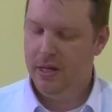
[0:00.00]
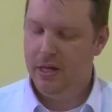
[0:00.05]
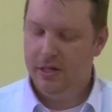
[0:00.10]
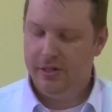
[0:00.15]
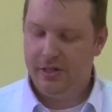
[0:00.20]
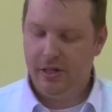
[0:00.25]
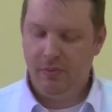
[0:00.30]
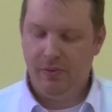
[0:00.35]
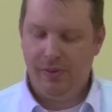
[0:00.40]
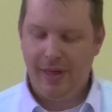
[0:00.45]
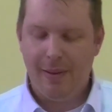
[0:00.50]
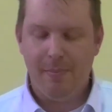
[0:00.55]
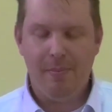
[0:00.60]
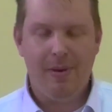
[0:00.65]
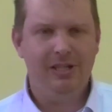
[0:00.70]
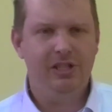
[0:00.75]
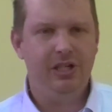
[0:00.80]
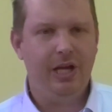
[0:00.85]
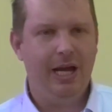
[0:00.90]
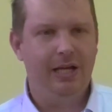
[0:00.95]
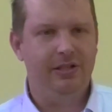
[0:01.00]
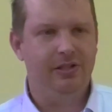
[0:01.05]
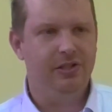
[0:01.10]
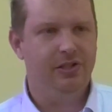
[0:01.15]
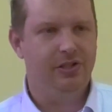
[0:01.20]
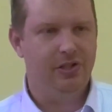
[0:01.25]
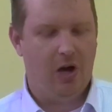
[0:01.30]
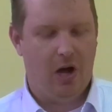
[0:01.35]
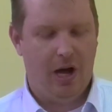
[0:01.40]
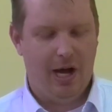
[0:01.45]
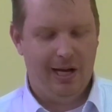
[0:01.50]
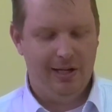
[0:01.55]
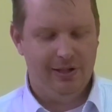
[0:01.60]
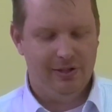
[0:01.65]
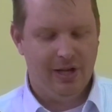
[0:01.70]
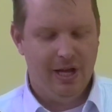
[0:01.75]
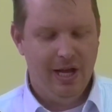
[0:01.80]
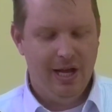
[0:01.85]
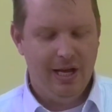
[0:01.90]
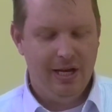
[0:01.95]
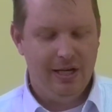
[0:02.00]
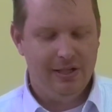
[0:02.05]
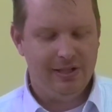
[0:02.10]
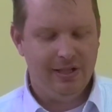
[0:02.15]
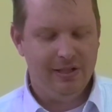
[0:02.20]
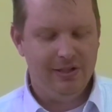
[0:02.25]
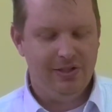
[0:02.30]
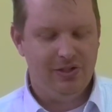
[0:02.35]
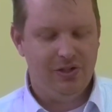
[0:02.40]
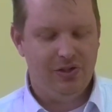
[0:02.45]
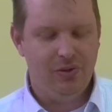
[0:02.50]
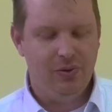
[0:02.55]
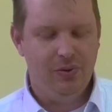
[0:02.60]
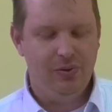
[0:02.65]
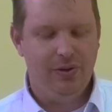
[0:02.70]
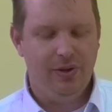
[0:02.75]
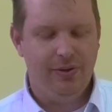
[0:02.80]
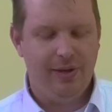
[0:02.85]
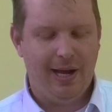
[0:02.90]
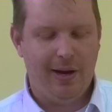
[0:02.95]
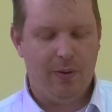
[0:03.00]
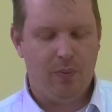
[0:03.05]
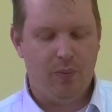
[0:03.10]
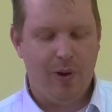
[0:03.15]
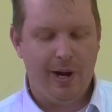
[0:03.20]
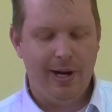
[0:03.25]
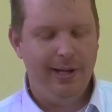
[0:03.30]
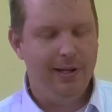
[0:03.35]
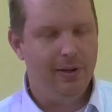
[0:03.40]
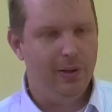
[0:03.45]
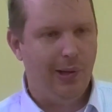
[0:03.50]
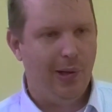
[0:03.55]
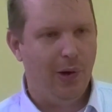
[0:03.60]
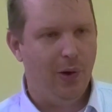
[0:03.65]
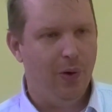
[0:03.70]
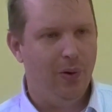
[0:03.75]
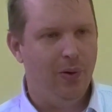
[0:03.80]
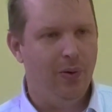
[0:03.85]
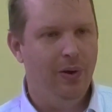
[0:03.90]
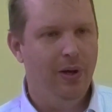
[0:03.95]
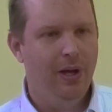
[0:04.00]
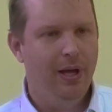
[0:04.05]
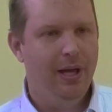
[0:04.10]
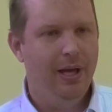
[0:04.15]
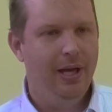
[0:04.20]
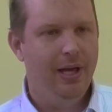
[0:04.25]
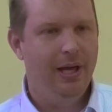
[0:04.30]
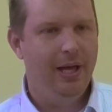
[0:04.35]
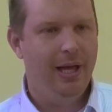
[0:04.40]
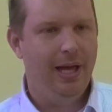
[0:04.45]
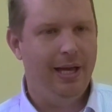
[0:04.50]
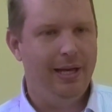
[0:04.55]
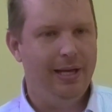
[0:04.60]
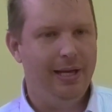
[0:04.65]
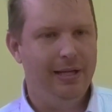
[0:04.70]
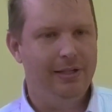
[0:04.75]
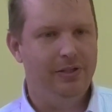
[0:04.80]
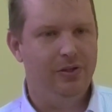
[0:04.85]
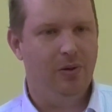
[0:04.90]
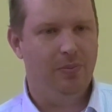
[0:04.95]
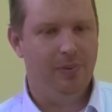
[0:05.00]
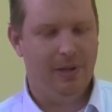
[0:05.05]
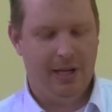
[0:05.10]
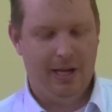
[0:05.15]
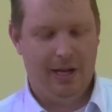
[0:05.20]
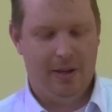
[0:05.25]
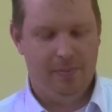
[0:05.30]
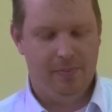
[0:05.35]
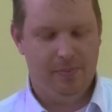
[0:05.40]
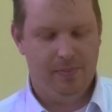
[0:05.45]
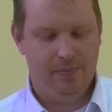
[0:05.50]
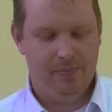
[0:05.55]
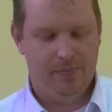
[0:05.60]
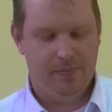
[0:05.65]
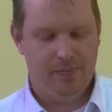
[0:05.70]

See, with that much exercise, it is understood that they are running low and need topping up.